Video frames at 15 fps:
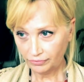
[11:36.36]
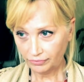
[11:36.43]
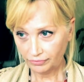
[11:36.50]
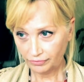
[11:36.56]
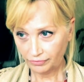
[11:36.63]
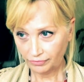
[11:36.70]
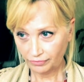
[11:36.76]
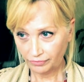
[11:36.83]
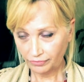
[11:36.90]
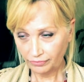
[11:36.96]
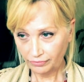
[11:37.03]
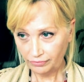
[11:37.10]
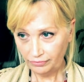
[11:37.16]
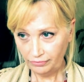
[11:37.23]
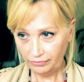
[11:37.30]

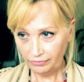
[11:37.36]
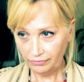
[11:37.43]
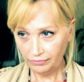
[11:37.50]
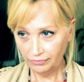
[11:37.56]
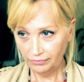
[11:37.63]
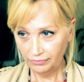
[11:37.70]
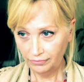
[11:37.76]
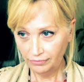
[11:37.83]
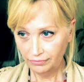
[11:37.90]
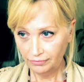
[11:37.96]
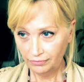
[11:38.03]
Nobody speaks.